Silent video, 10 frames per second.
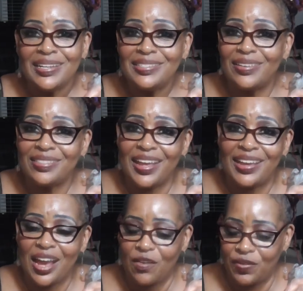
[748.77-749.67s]
So
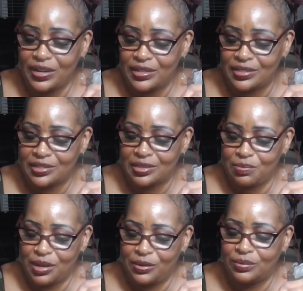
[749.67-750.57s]
thank y'all for listening to
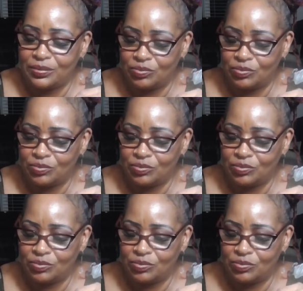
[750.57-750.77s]
me.